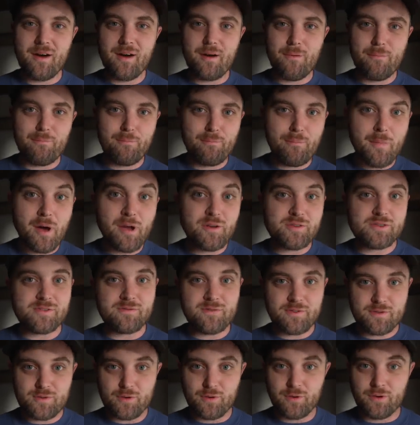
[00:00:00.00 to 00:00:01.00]
most of
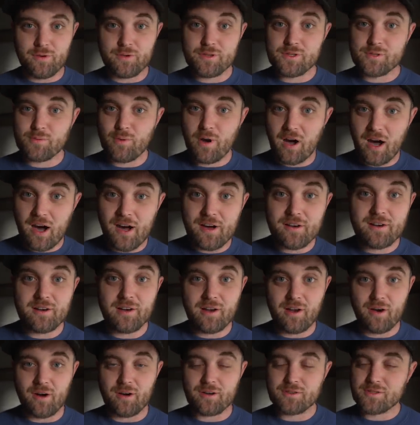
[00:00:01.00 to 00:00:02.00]
the doors were
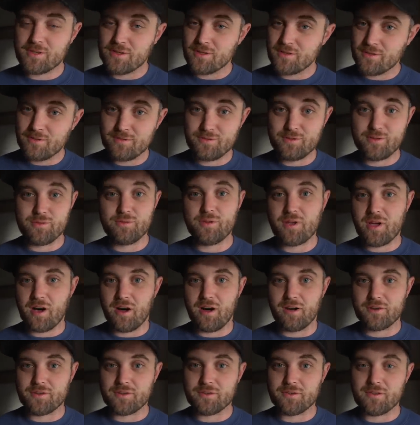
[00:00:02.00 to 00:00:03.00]
unlocked to the
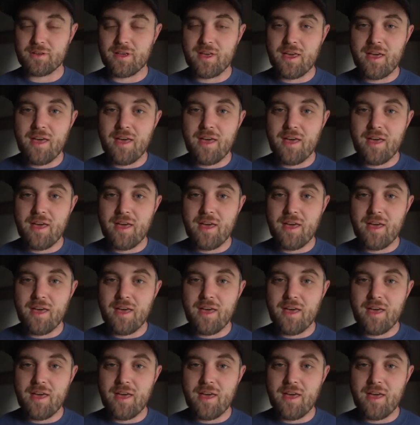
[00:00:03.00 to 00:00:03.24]
garden.